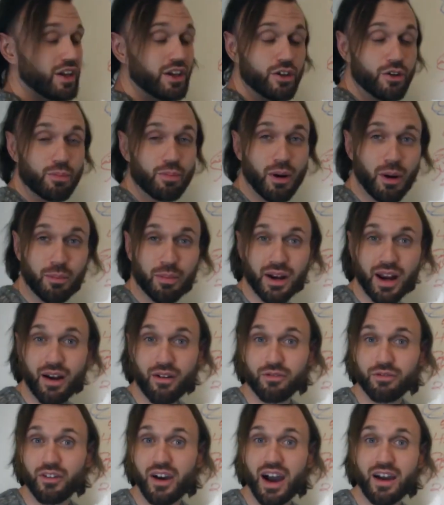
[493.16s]
in, you're pumping
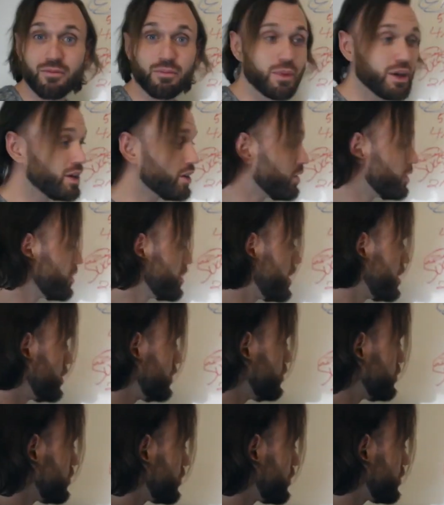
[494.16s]
out five mil,
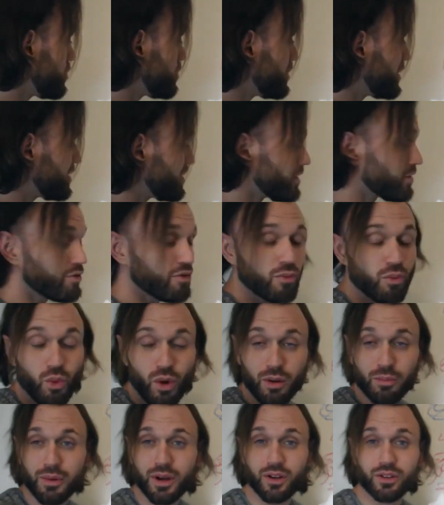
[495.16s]
you took your business from
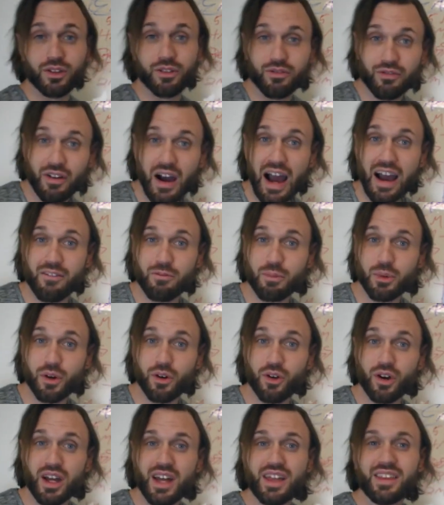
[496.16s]
one mil to five
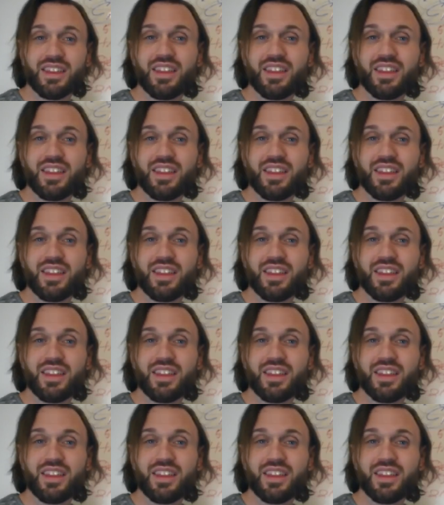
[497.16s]
mil,